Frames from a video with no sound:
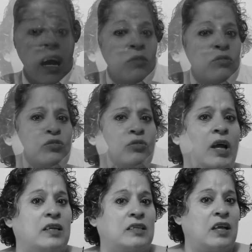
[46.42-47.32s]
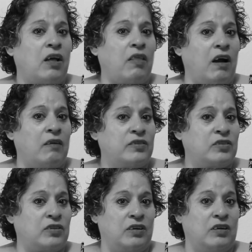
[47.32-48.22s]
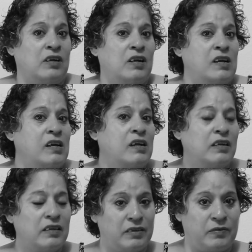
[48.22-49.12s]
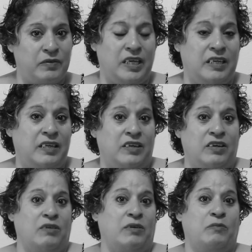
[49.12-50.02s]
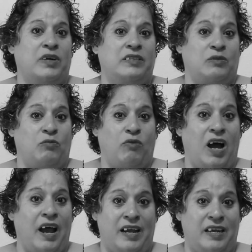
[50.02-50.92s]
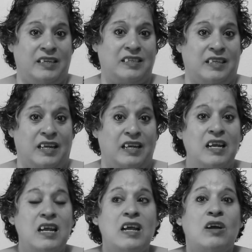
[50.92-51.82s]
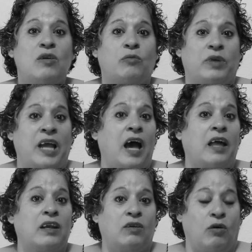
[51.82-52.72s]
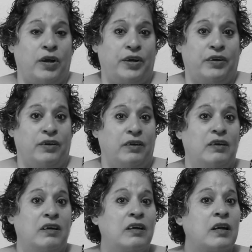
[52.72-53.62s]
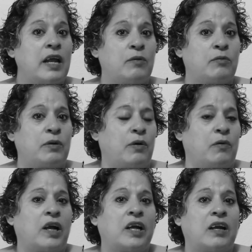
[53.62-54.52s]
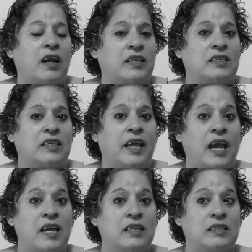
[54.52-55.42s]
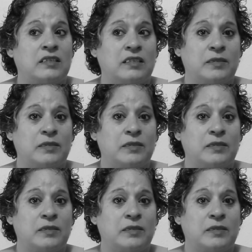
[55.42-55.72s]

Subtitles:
I was trying to tell the officer that, it wasn't right, that we had a lawyer and we were working on his case.